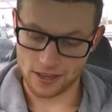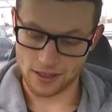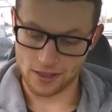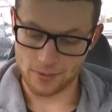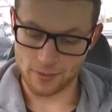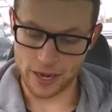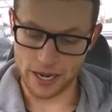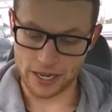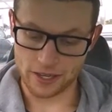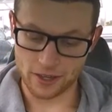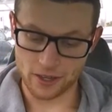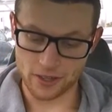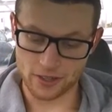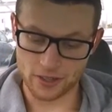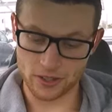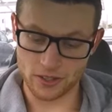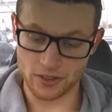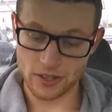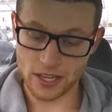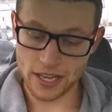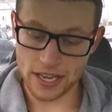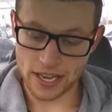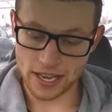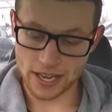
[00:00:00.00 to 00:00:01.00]
the macros
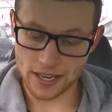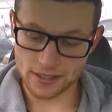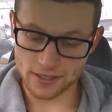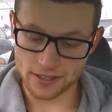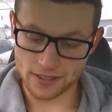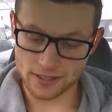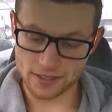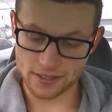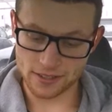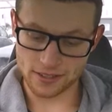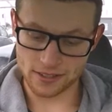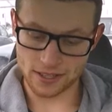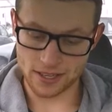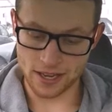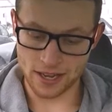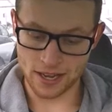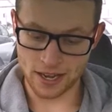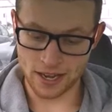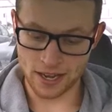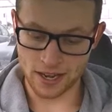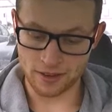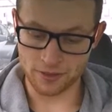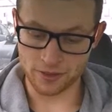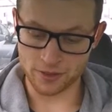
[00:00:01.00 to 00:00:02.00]
on these,
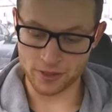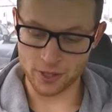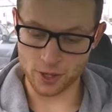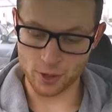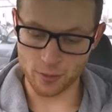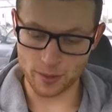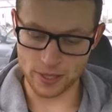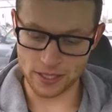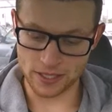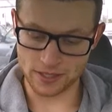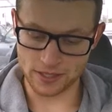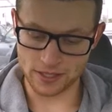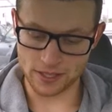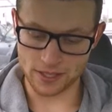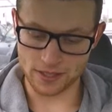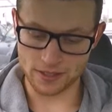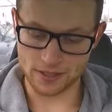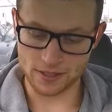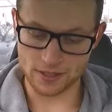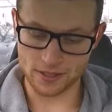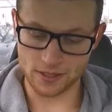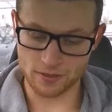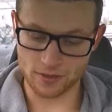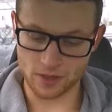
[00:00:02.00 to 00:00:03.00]
uh, for two
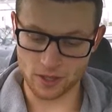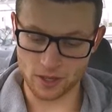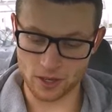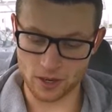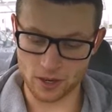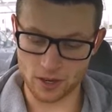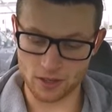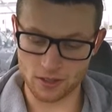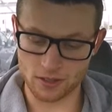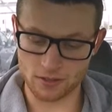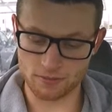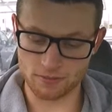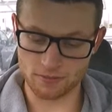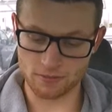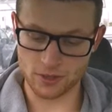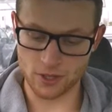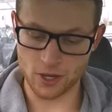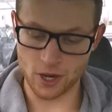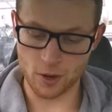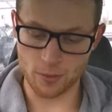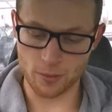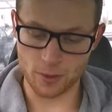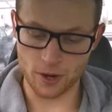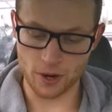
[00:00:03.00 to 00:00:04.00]
biscuits, you've got
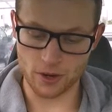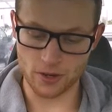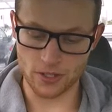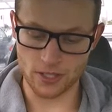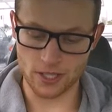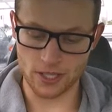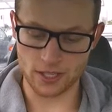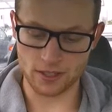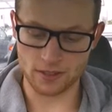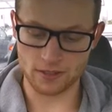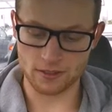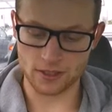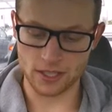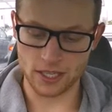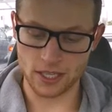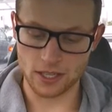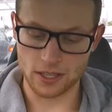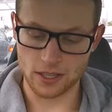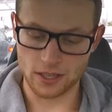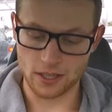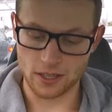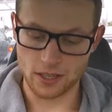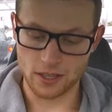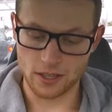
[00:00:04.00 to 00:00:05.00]
no protein,
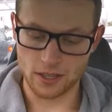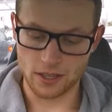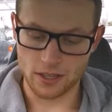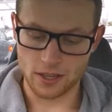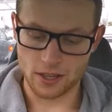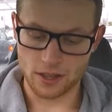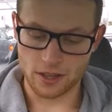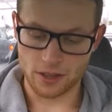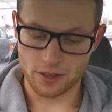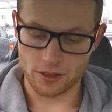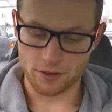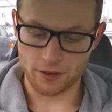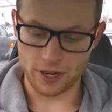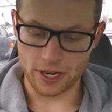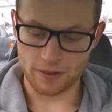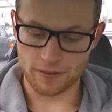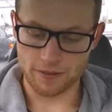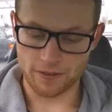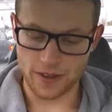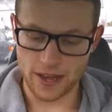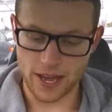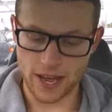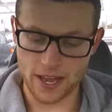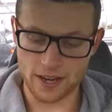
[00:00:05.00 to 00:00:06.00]
three
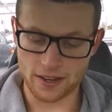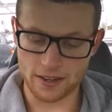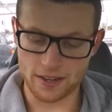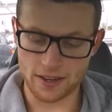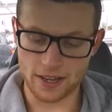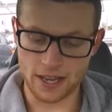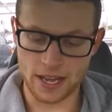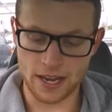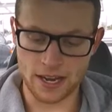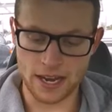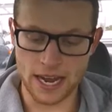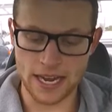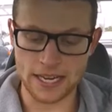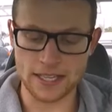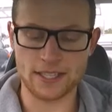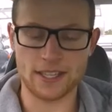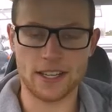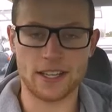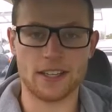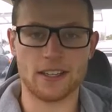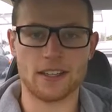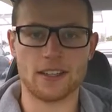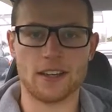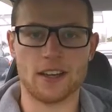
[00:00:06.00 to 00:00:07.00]
fat, and
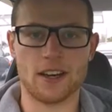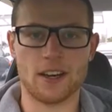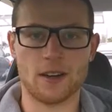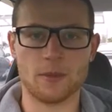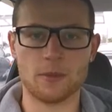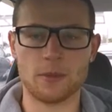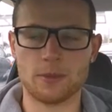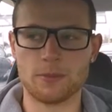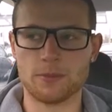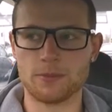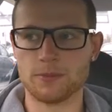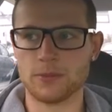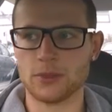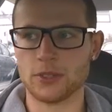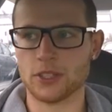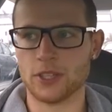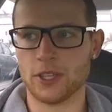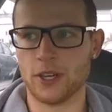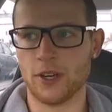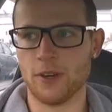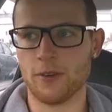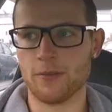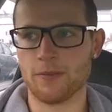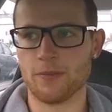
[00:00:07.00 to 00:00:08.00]
18 carb.
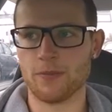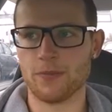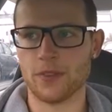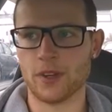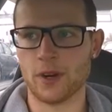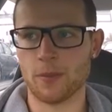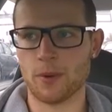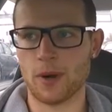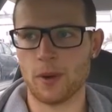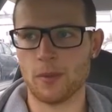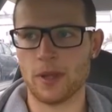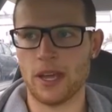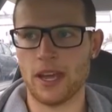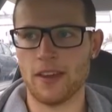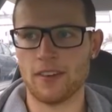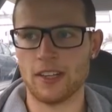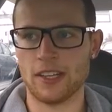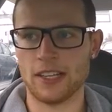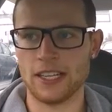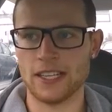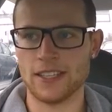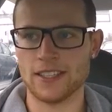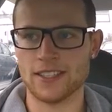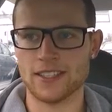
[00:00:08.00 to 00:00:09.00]
So I'll probably have
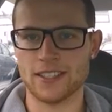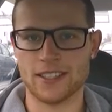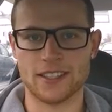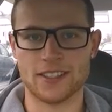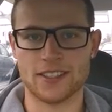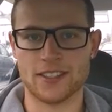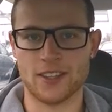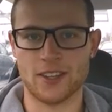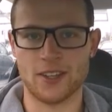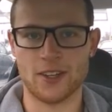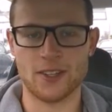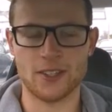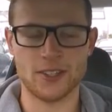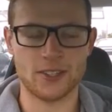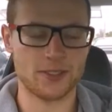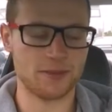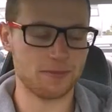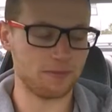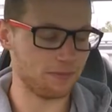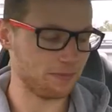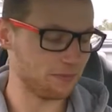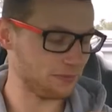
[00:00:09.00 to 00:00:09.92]
at least six of those.